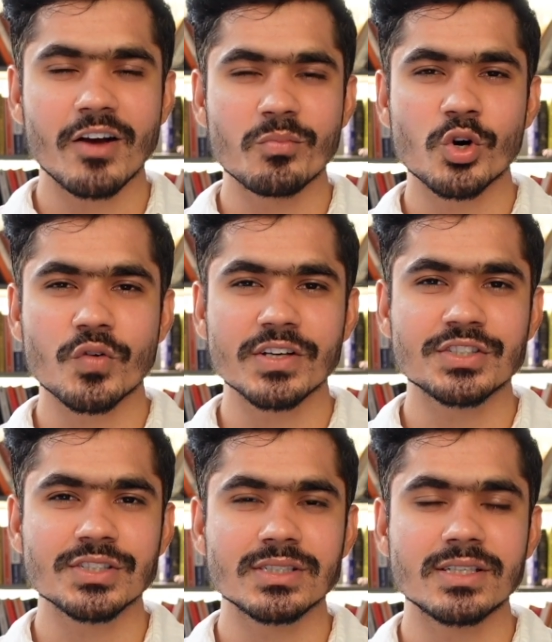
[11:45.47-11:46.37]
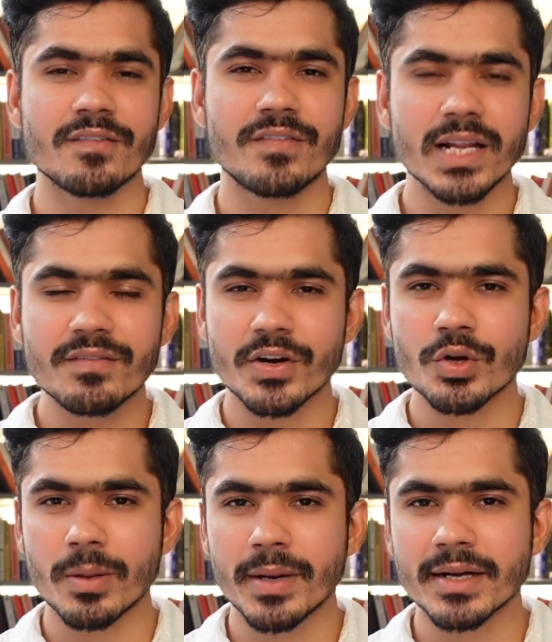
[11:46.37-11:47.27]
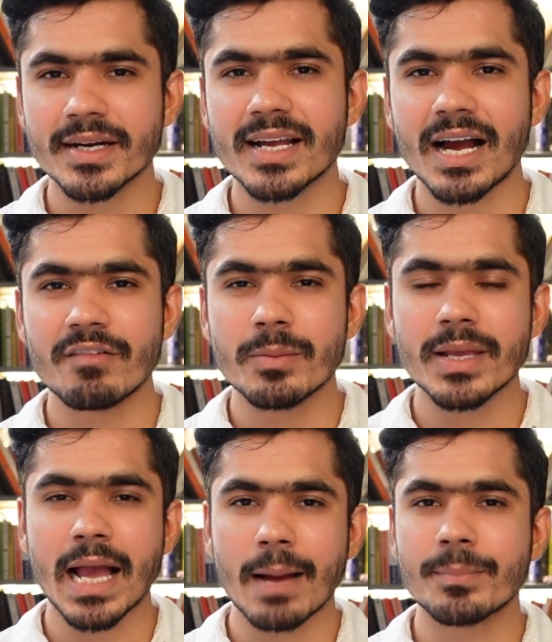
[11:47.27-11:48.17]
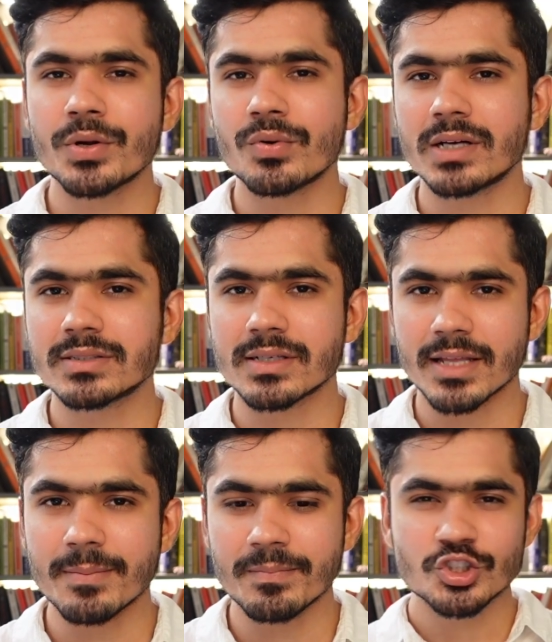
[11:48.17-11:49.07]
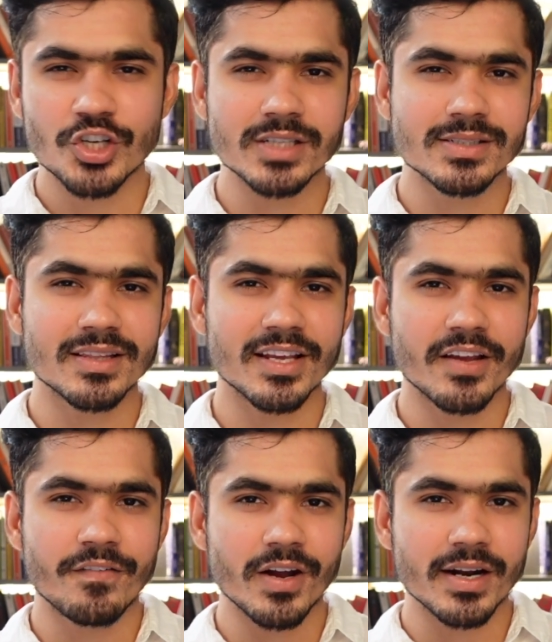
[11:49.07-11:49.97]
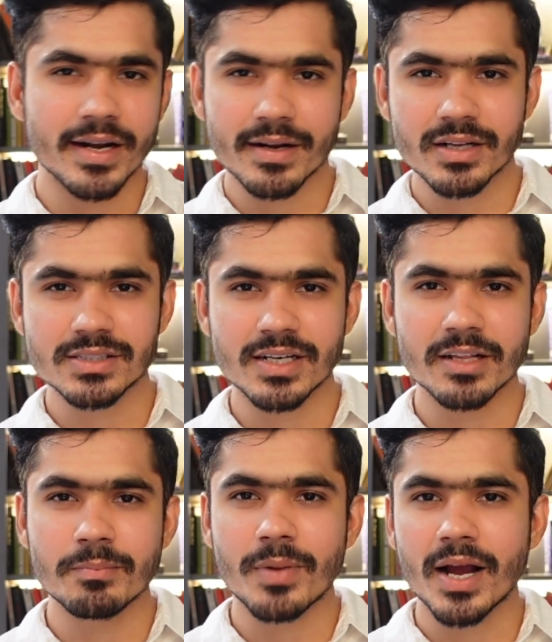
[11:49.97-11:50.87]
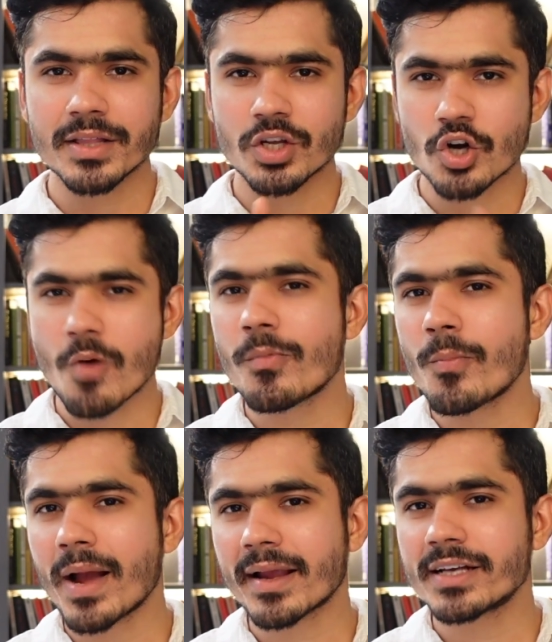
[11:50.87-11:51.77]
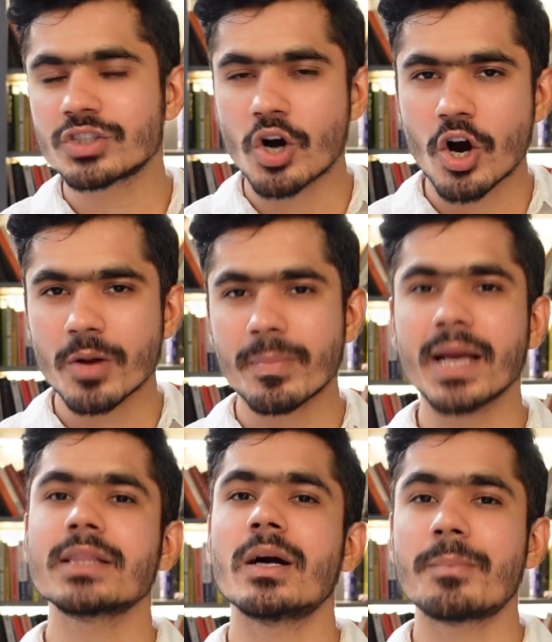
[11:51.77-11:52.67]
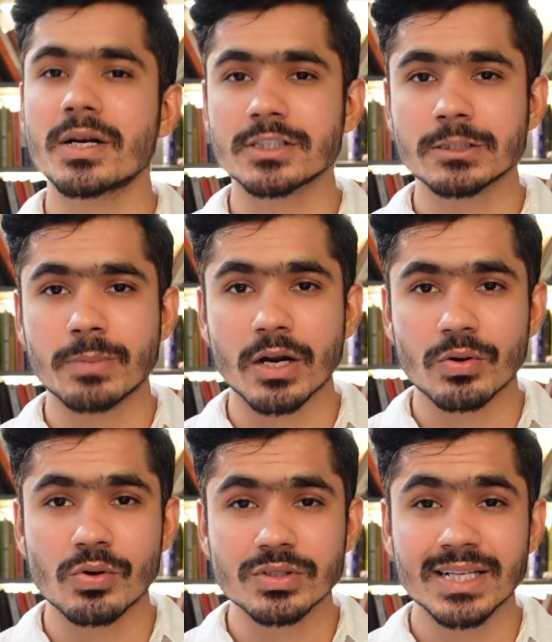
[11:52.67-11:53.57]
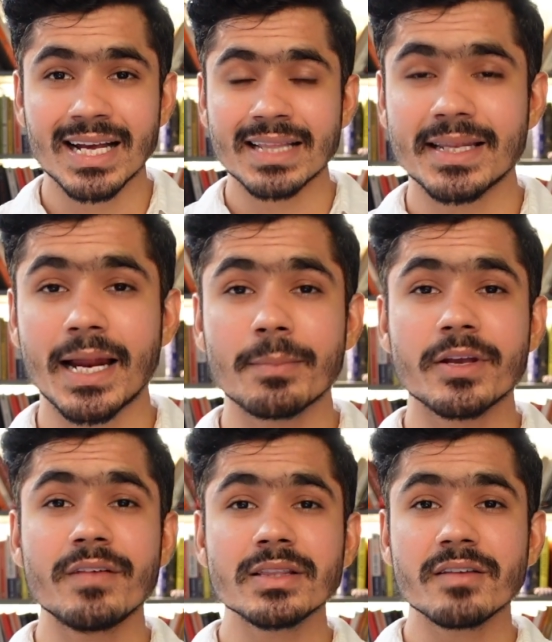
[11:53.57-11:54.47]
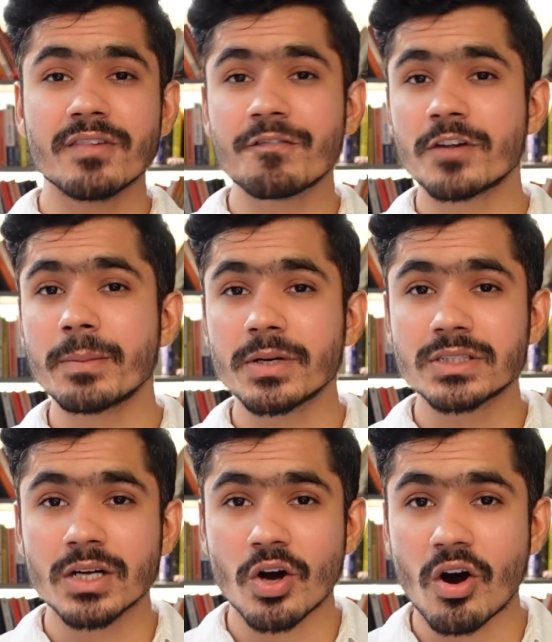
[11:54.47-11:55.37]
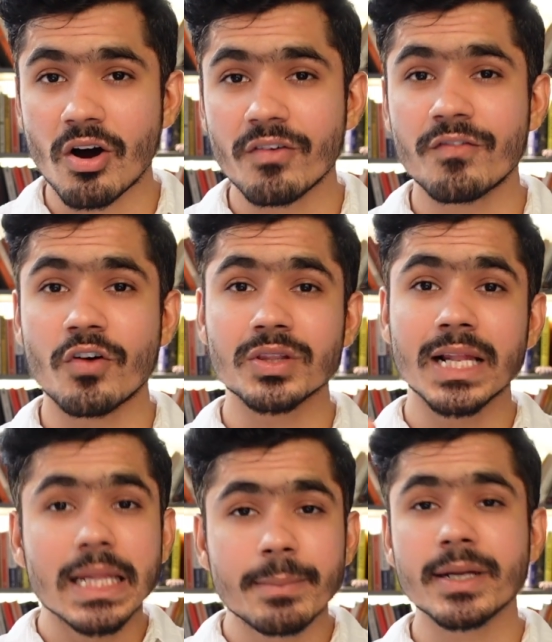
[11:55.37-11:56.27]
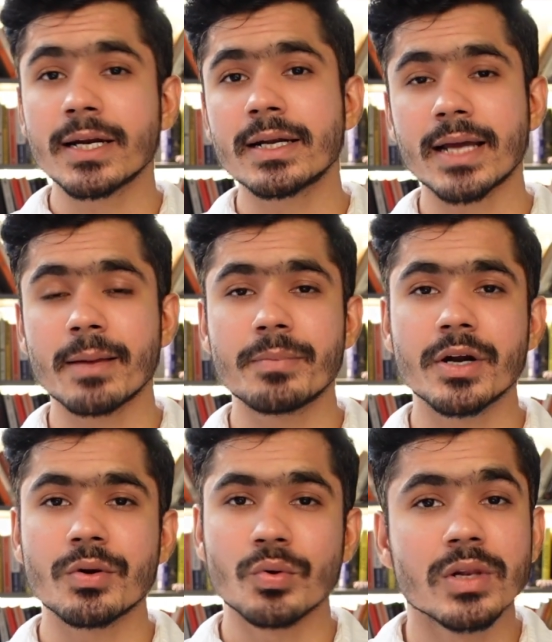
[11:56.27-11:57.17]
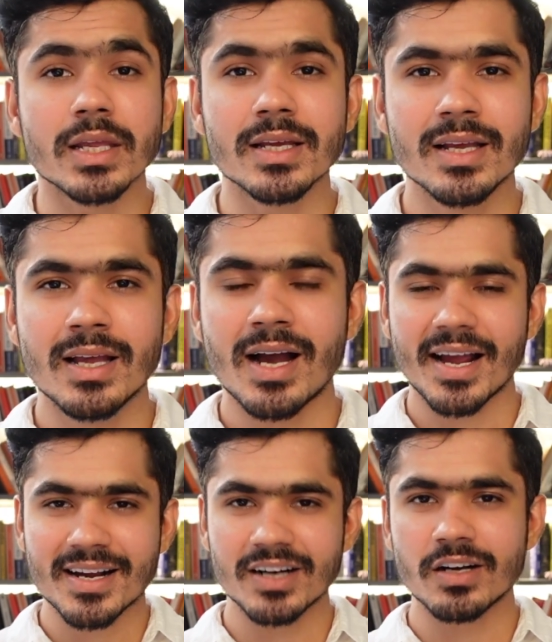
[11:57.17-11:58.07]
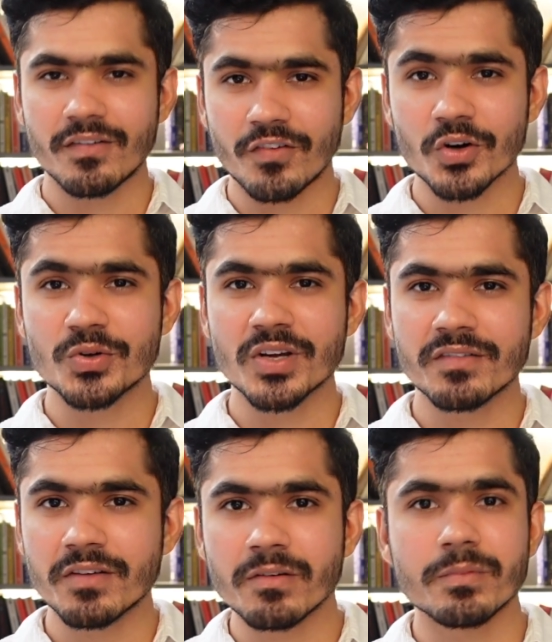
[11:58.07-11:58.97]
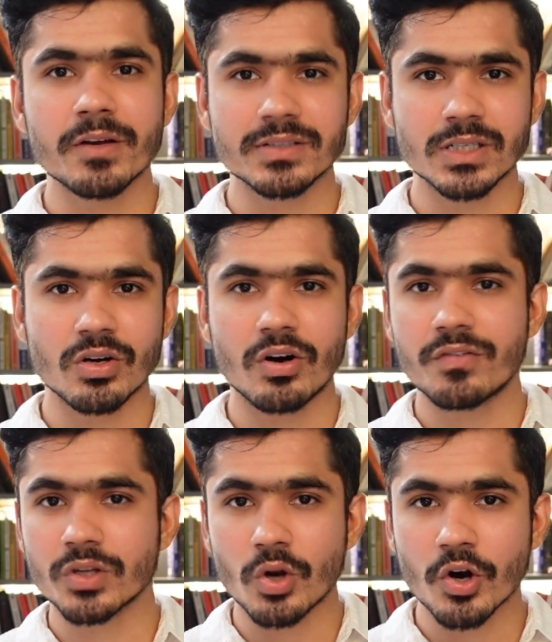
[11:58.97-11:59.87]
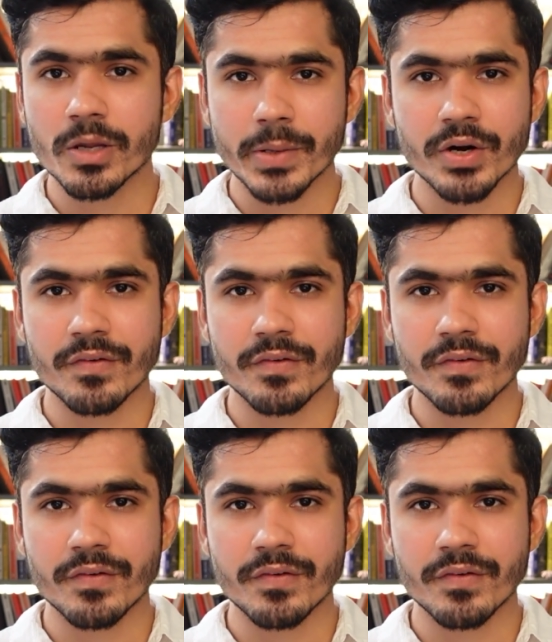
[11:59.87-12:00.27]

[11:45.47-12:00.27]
you have more questions, then feel free to comment it. I will be happy to answer them. So here's the thing, if you are interested in buying the combo package or buying the Apache Spark course, then I am giving the 50% off for the limited time period only. I can't afford to give the 50% off for the longer period